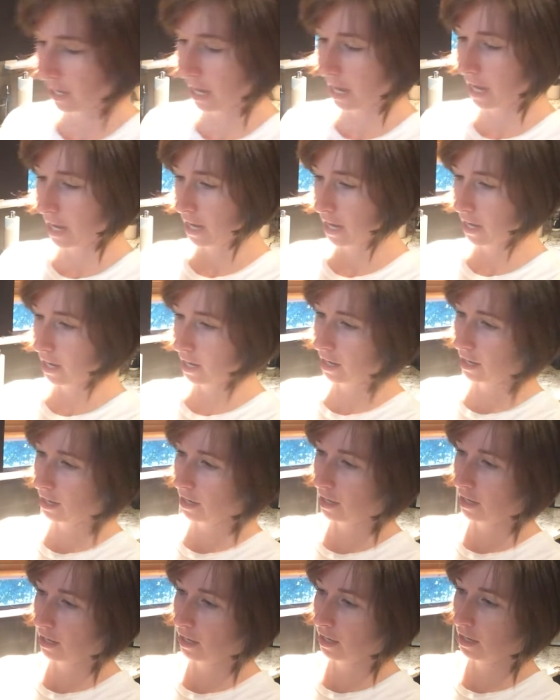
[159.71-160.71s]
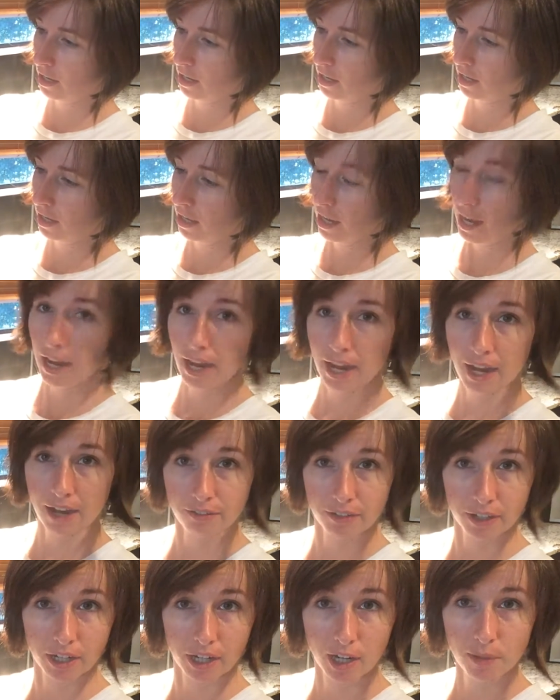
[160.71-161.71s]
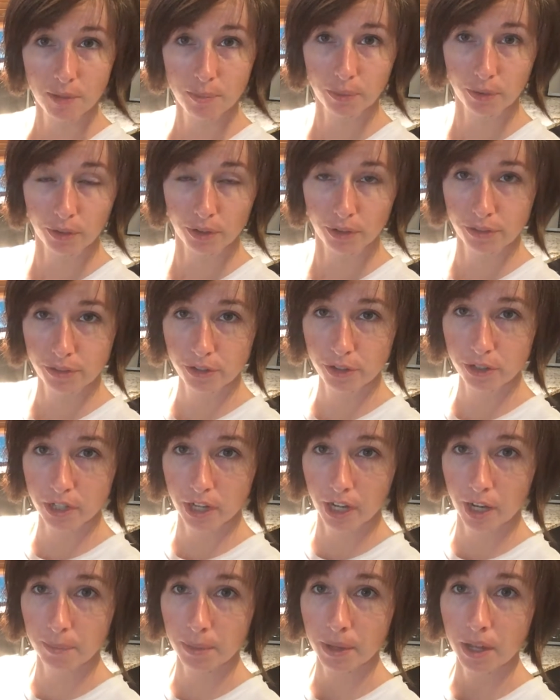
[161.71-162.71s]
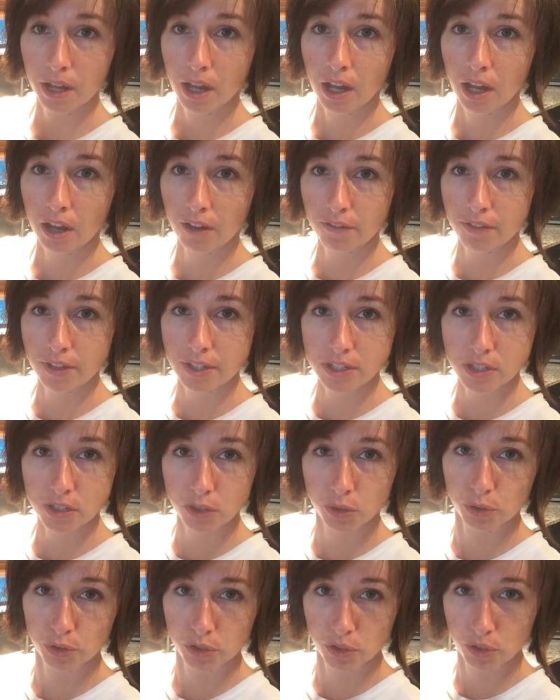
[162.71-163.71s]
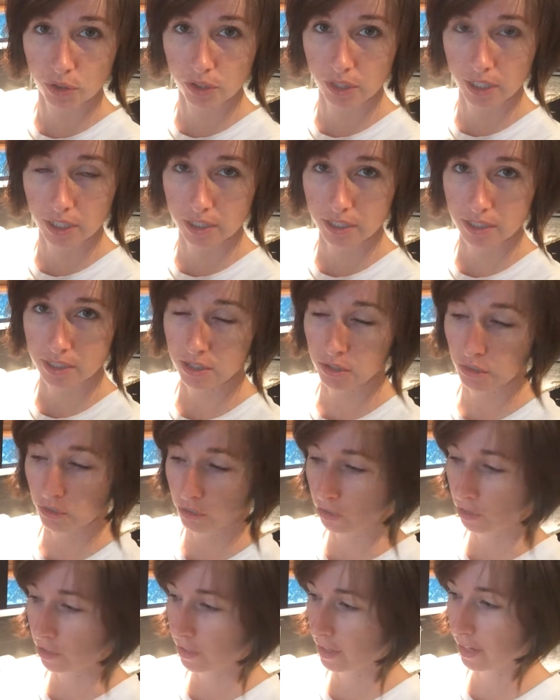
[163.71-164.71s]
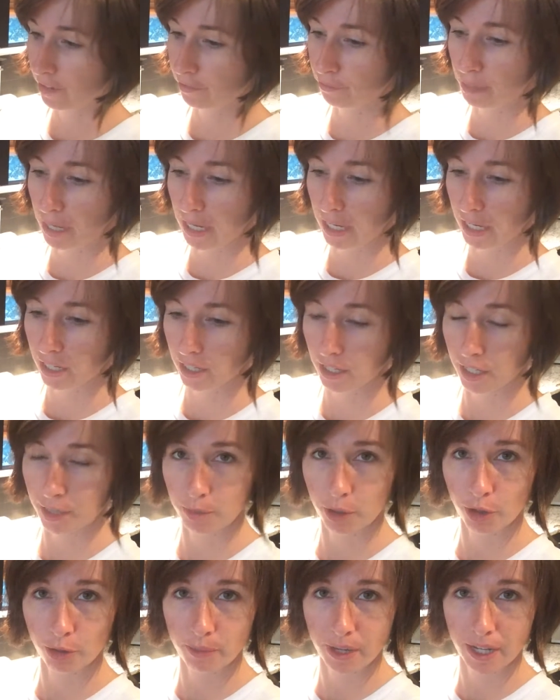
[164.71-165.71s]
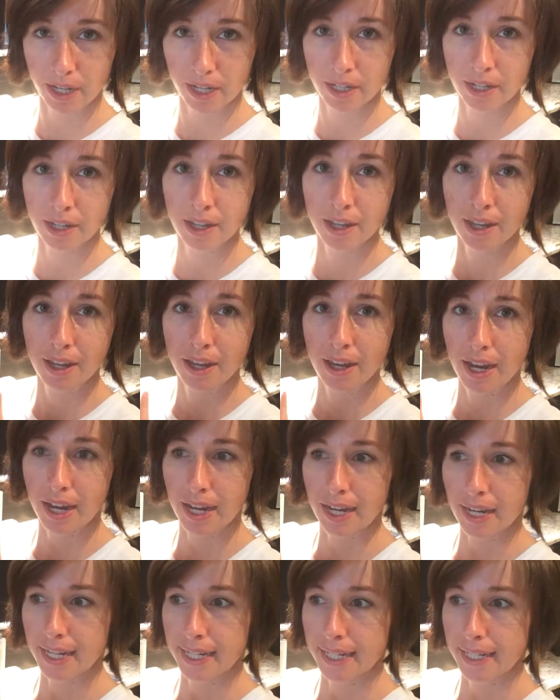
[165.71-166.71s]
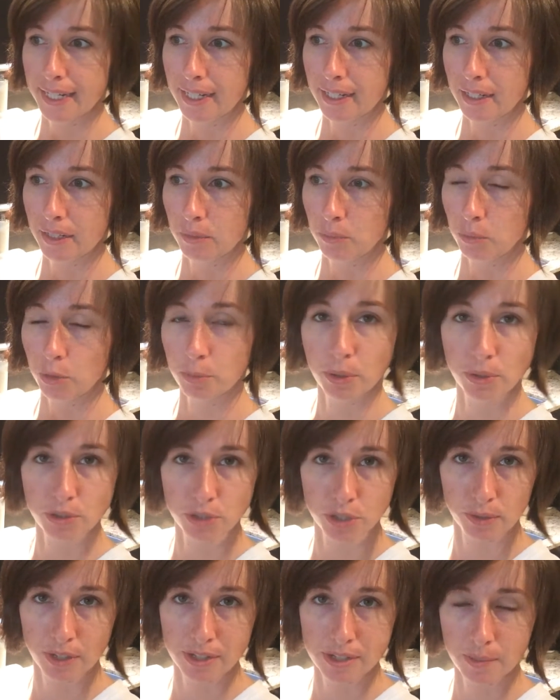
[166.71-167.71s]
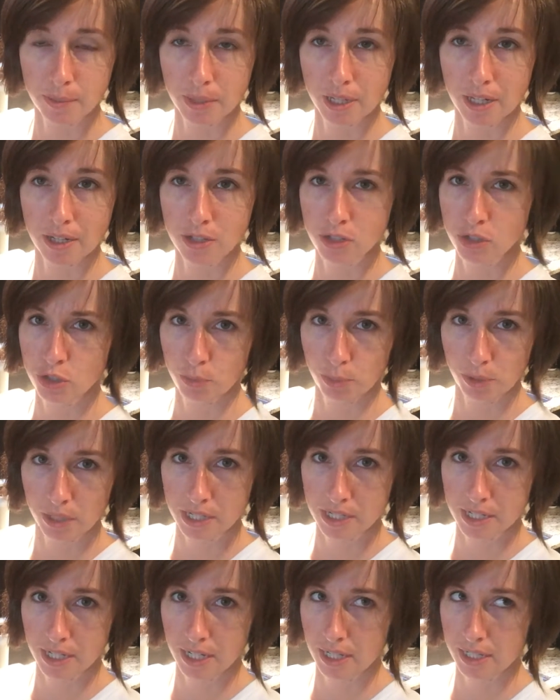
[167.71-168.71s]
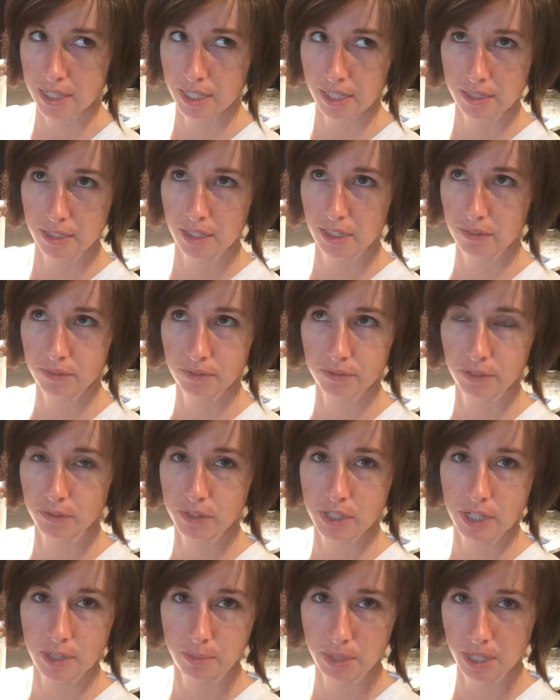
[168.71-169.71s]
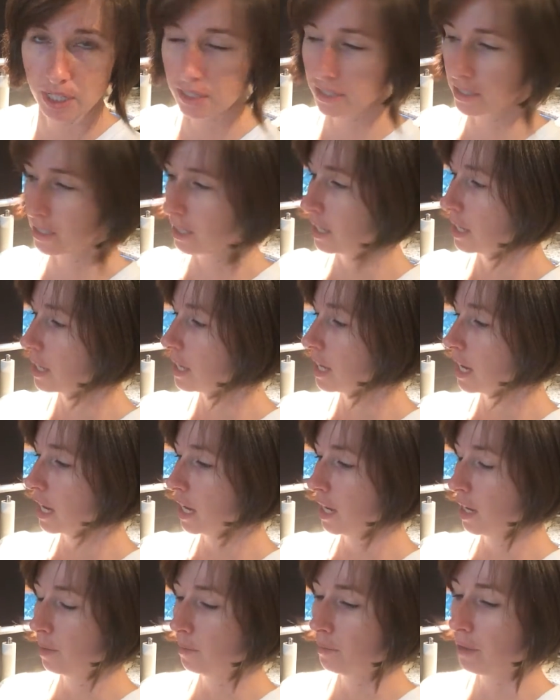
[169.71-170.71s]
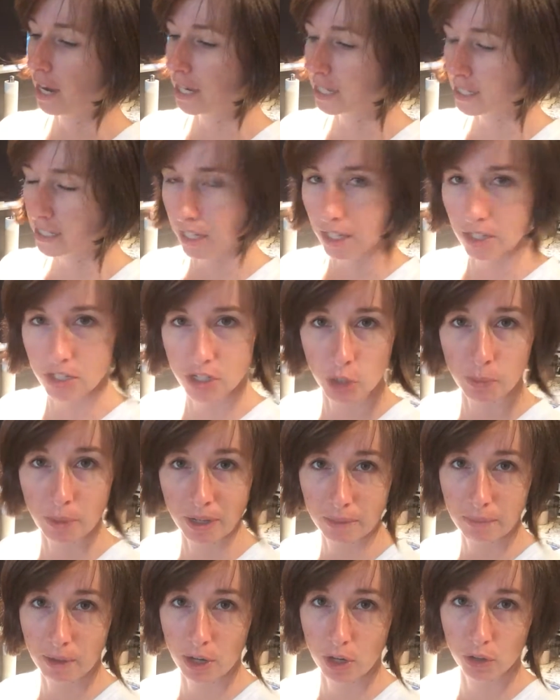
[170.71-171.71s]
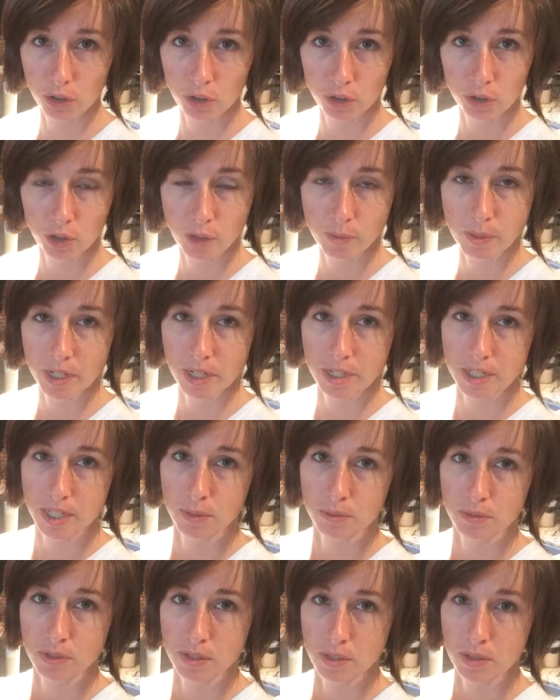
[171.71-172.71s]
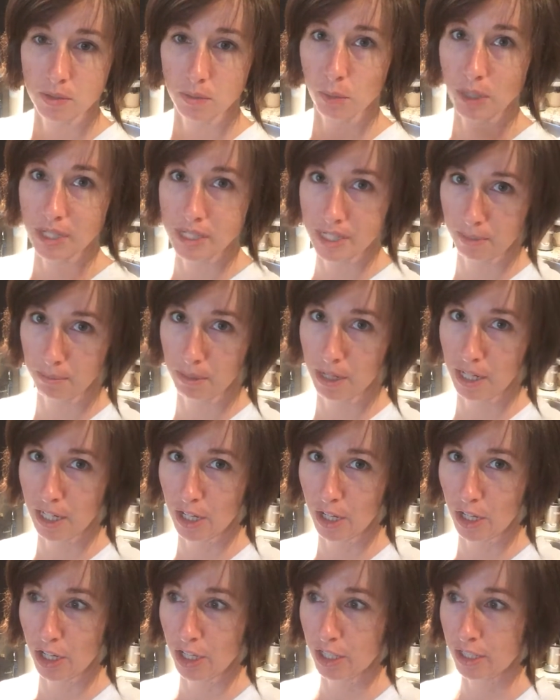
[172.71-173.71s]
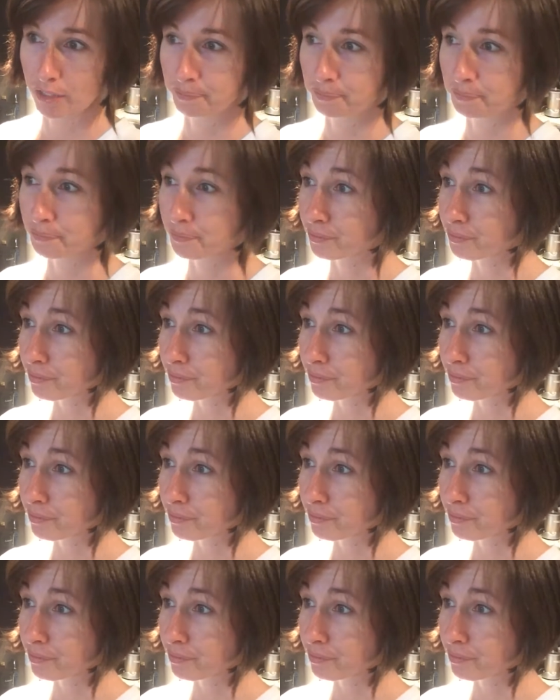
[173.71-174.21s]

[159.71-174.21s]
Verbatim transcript: a half a cup or a third cup of this granola. This is granola that I've made homemade. I will post the recipe. It's super easy and it takes like 15 minutes. I decided to start making my own granola because I was wasting money on